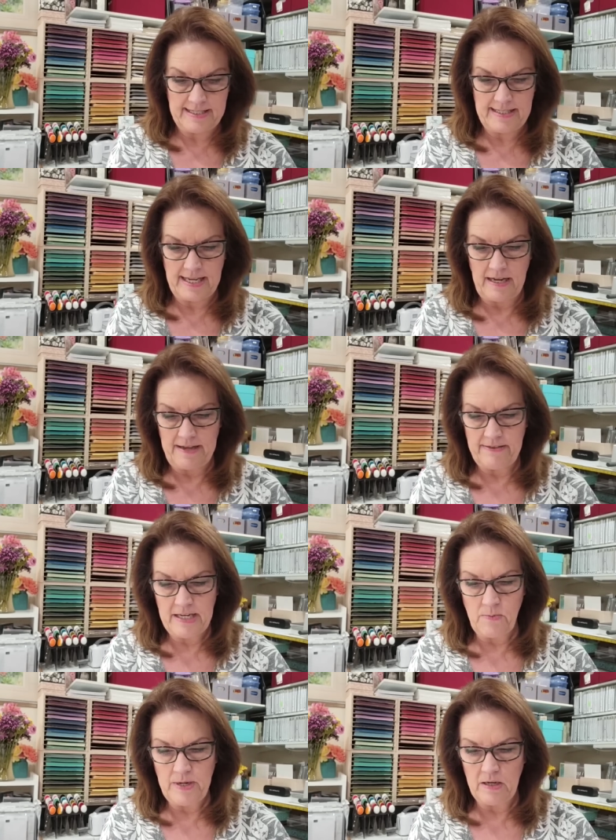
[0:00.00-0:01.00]
let's see, I
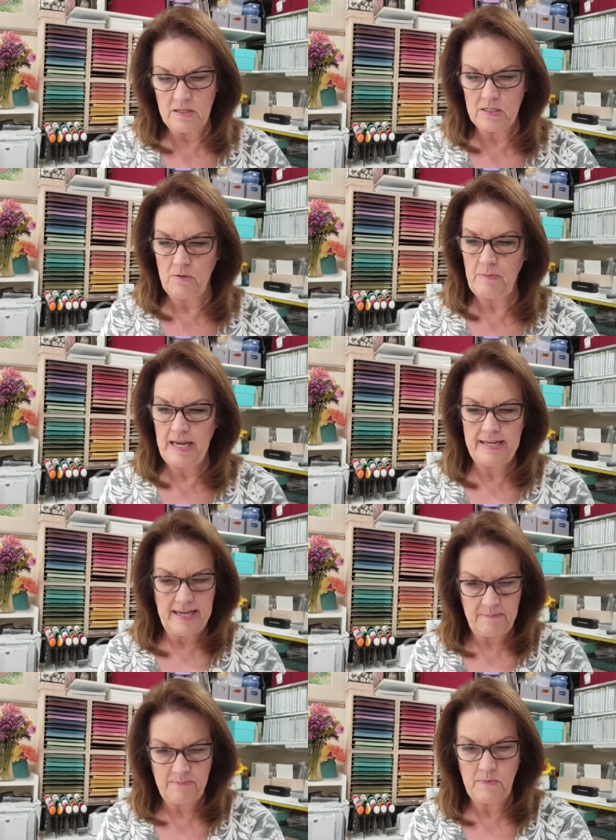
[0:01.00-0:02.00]
think we also made,
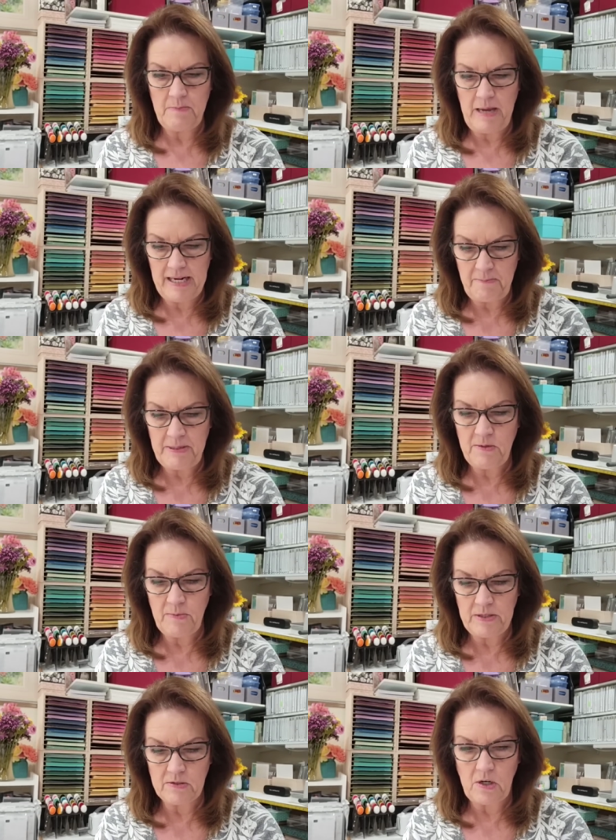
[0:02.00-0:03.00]
yep, we made a
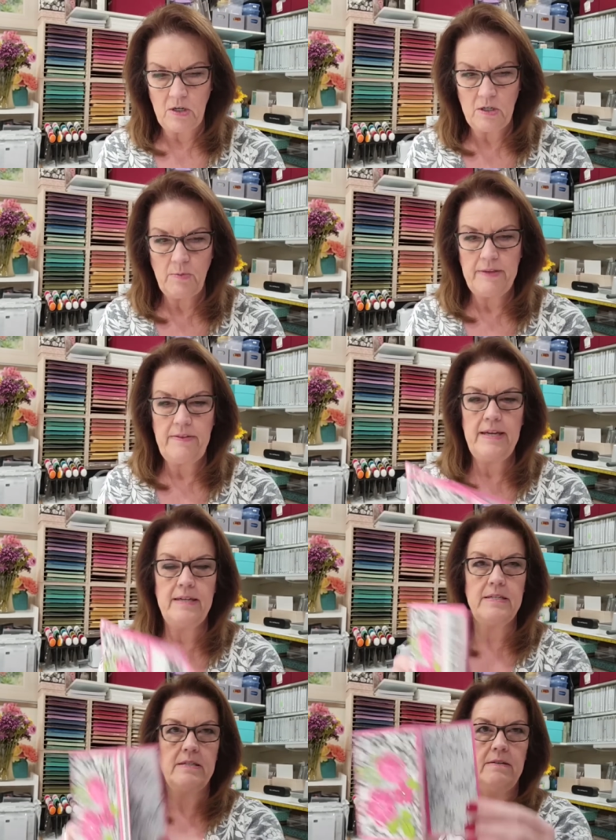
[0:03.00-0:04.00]
pinwheel card with
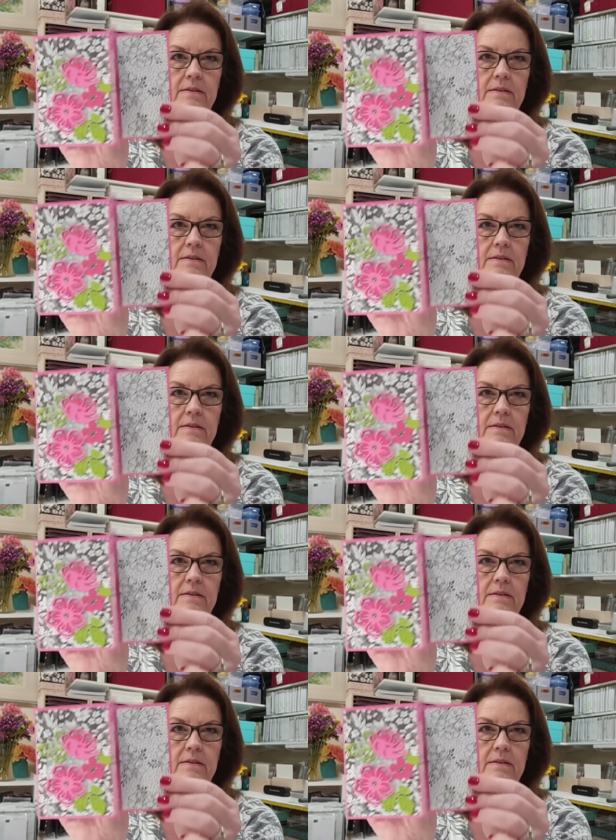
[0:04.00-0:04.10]
it.